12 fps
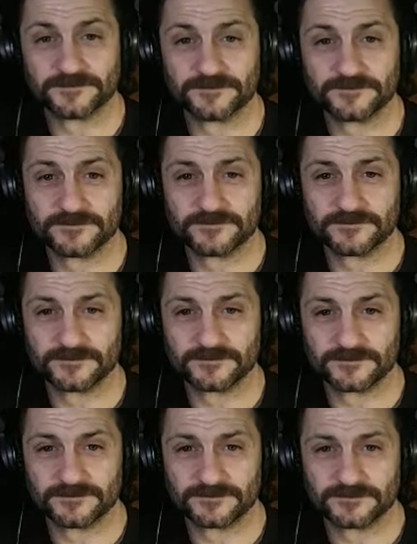you realize
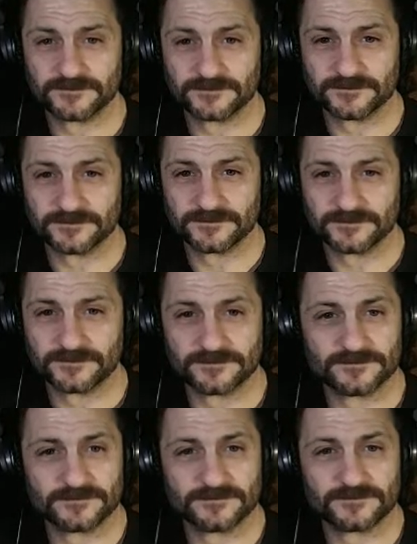that most